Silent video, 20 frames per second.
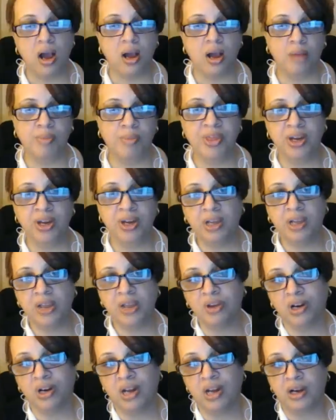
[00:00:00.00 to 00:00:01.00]
But then again,
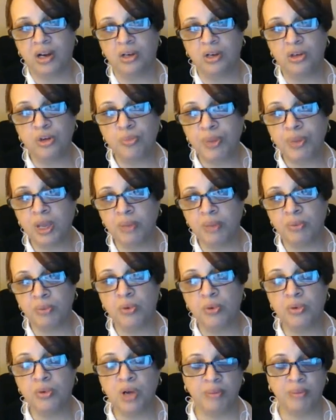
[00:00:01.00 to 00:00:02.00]
there are a lot of new people
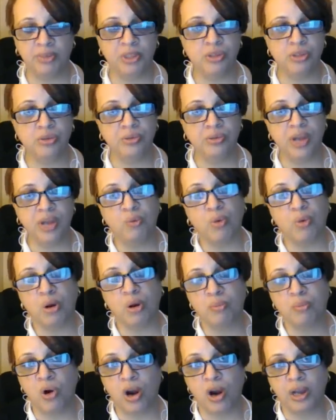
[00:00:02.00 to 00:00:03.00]
who come into
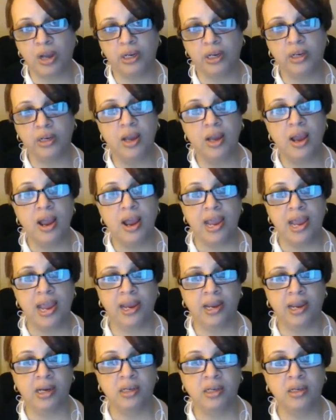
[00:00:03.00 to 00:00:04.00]
network marketing.
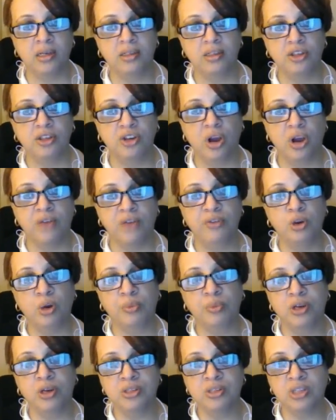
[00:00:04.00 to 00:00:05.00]
And, you know, if you
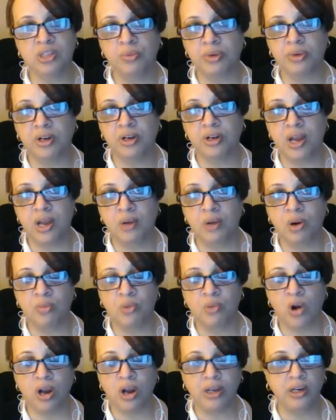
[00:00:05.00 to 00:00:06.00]
approach them with a network
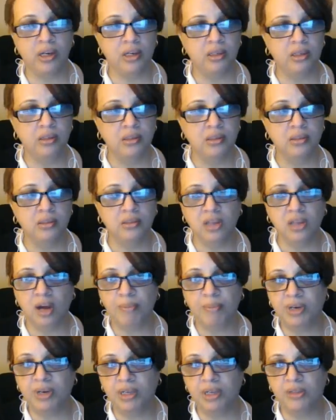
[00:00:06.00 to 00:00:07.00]
marketing
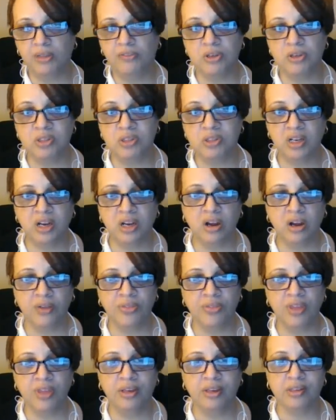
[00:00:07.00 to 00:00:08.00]
company, the first thing they're going
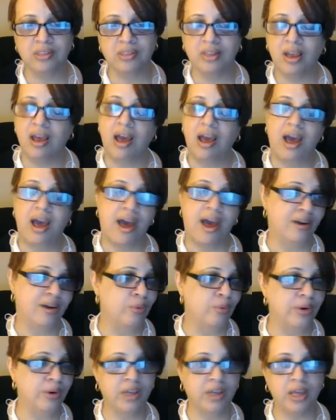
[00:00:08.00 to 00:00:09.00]
to think is, I don't
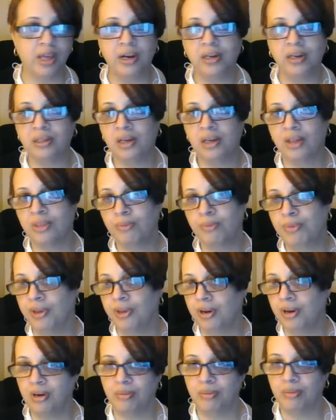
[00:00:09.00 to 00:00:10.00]
want to get in another
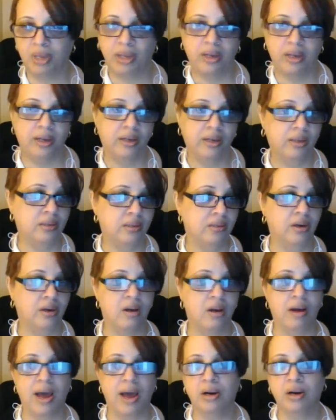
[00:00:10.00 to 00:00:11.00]
pyramid. You know,
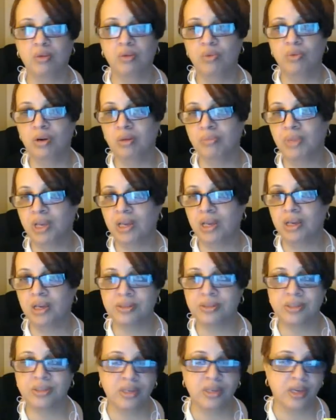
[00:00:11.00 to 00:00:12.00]
I don't want to be
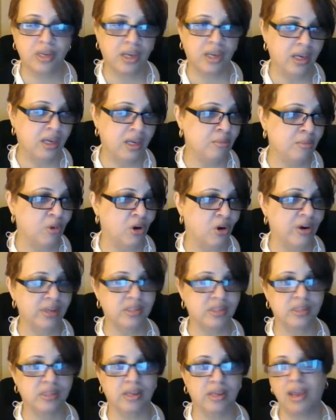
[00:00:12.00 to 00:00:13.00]
in a scheme or a
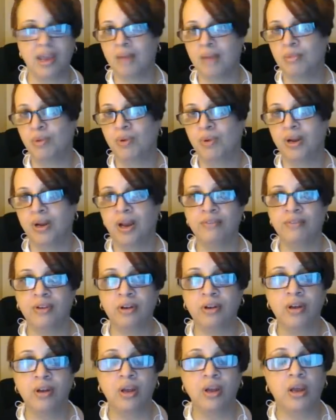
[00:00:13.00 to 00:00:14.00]
scam or
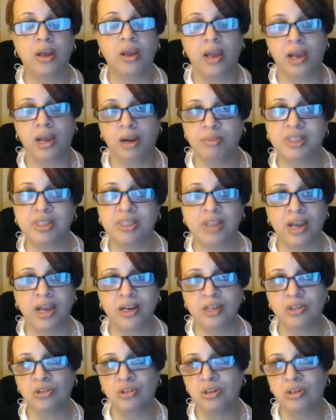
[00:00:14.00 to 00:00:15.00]
whatever. And I'm going to say
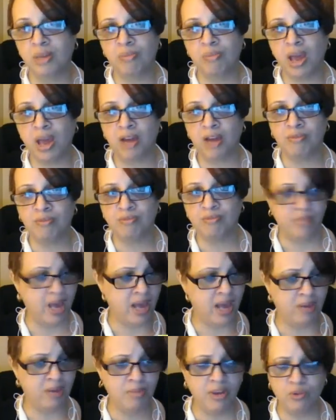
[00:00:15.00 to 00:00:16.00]
this, you can get
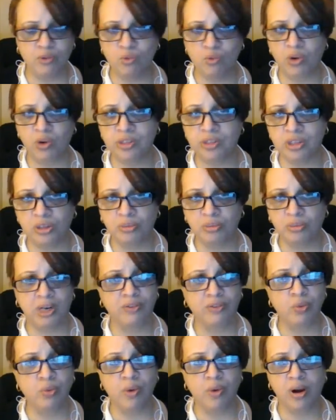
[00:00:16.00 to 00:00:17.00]
mad at me if you want to, but
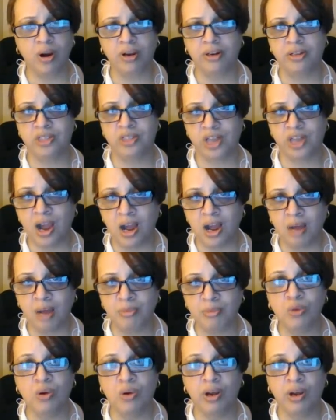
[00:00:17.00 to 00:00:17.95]
if you work in a job, you